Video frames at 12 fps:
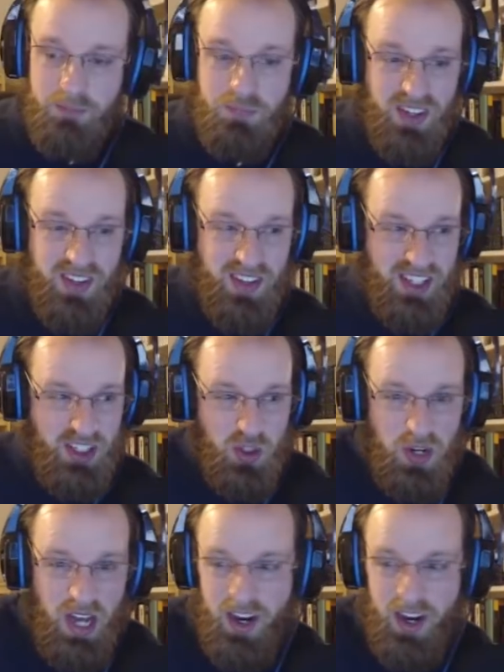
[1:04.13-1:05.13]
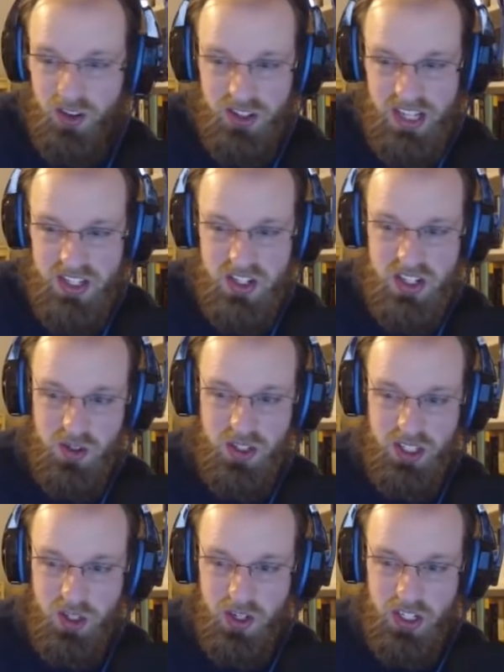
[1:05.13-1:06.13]
then you and I aren't
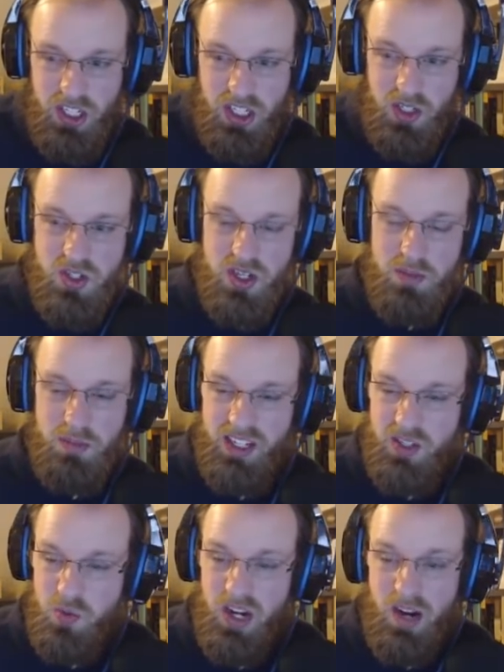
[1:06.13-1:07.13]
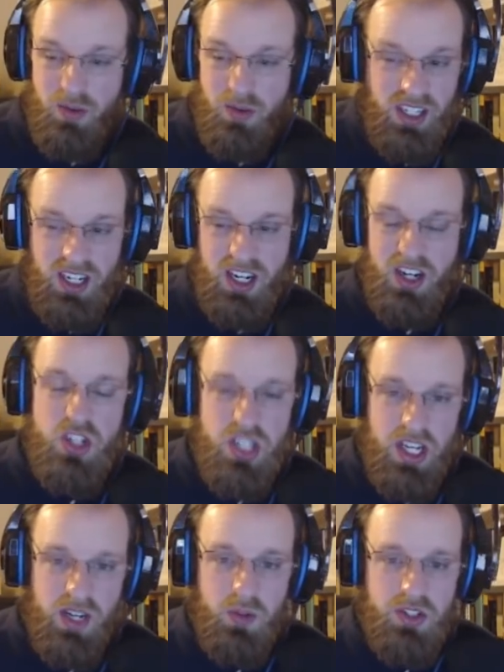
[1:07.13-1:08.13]
necessarily going to use it because we're not really going to
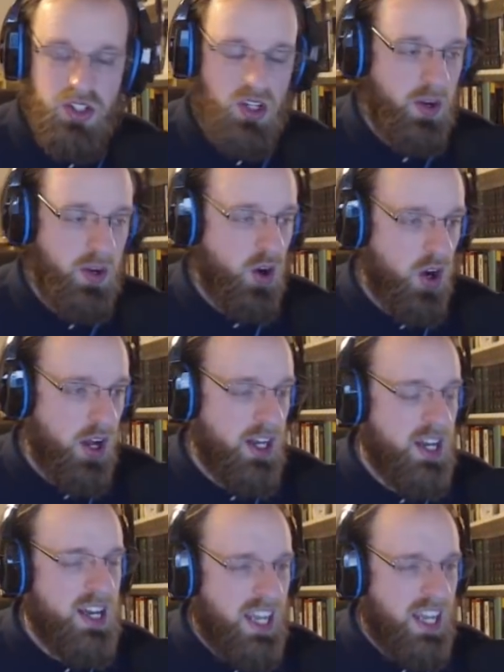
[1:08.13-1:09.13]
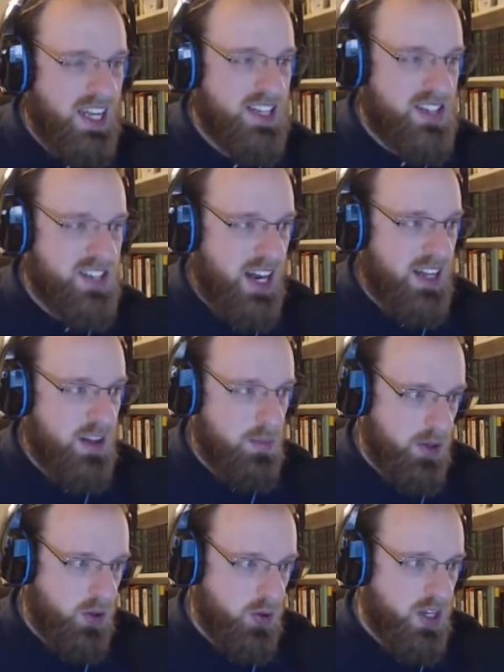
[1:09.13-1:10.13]
understand what's going on inside the
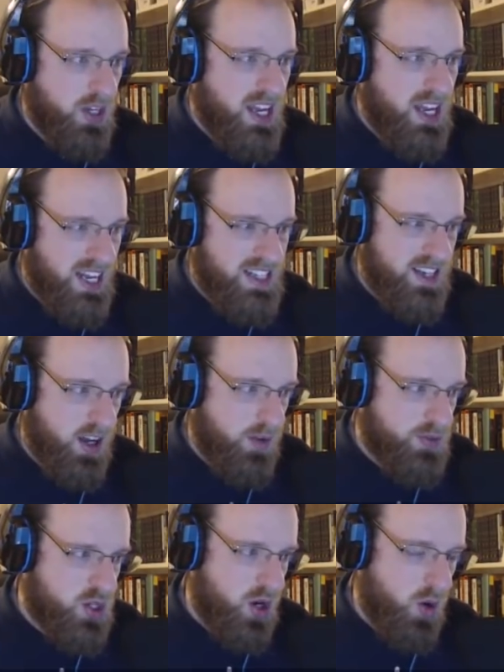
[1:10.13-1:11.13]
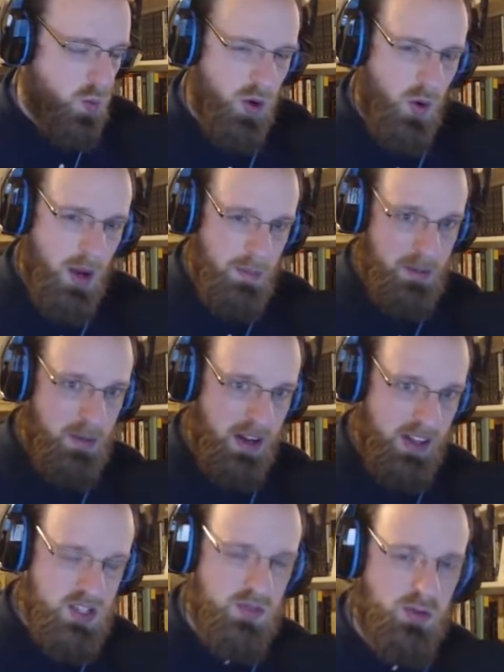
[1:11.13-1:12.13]
build itself. So what do I mean by
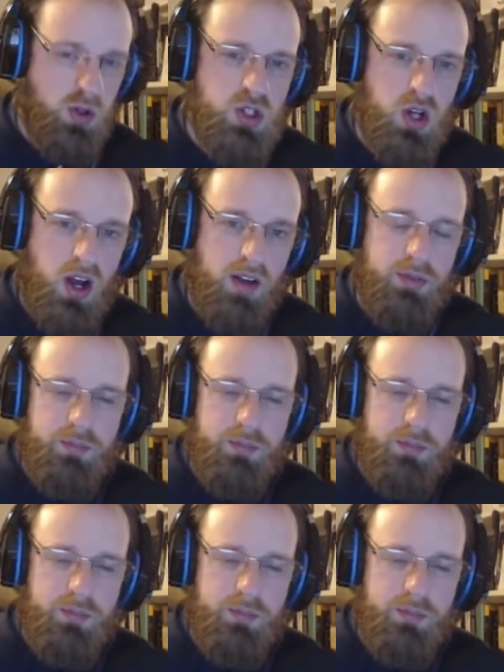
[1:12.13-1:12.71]
this? First off,